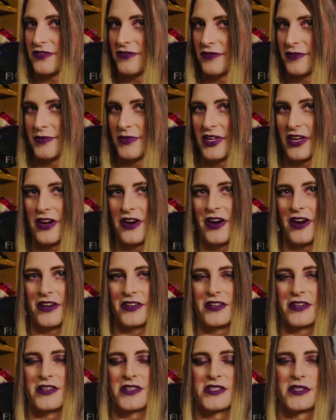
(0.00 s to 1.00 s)
from the
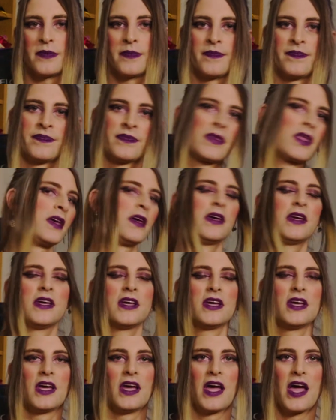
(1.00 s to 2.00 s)
characters.
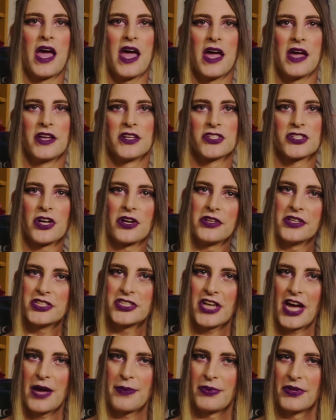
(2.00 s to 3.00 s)
Charlie
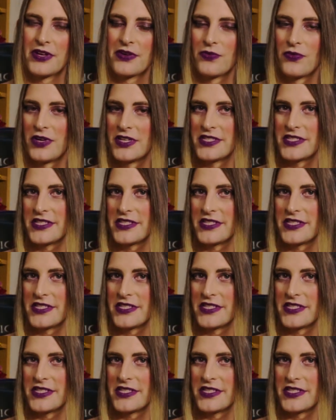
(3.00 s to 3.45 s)
Chaplin once